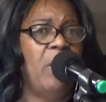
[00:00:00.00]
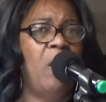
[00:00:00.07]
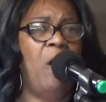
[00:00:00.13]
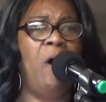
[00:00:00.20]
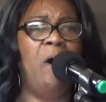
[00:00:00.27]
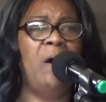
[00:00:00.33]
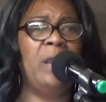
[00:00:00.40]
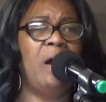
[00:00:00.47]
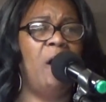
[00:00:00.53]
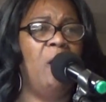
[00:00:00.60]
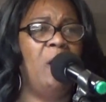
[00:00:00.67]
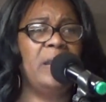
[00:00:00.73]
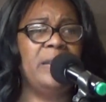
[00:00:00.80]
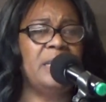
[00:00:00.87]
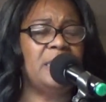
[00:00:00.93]

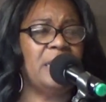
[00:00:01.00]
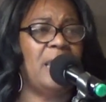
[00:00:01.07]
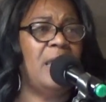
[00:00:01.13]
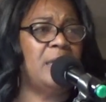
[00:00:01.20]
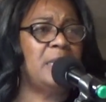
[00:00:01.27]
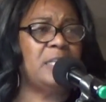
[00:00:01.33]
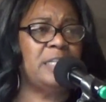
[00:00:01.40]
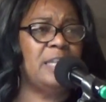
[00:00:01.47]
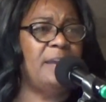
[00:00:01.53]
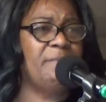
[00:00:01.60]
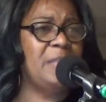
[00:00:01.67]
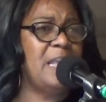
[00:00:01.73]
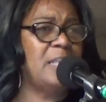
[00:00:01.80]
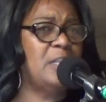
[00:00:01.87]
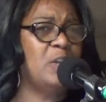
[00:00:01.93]
All this other
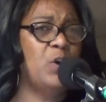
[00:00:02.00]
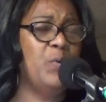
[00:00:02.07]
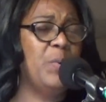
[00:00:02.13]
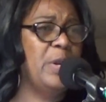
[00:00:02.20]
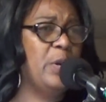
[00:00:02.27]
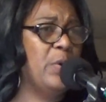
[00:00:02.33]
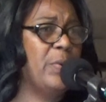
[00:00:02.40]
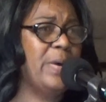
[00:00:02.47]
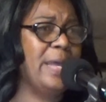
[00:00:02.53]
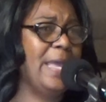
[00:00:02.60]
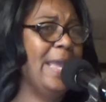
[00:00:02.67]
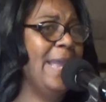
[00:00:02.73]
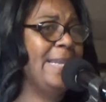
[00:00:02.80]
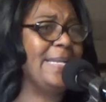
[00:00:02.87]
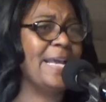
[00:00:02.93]
stuff that's going on,
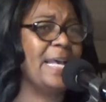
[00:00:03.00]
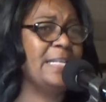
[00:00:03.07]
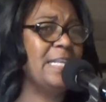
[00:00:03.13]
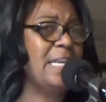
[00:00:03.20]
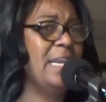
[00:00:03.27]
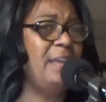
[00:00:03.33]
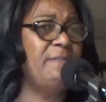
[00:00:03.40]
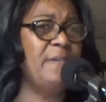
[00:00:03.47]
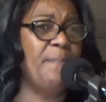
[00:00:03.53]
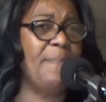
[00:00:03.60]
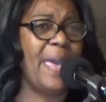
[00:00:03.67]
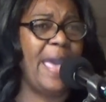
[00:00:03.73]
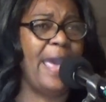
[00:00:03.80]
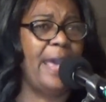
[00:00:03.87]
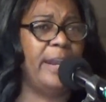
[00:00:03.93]
it doesn't even
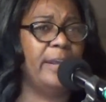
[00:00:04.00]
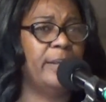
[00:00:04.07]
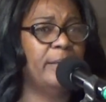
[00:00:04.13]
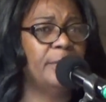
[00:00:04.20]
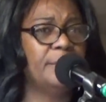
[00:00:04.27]
matter.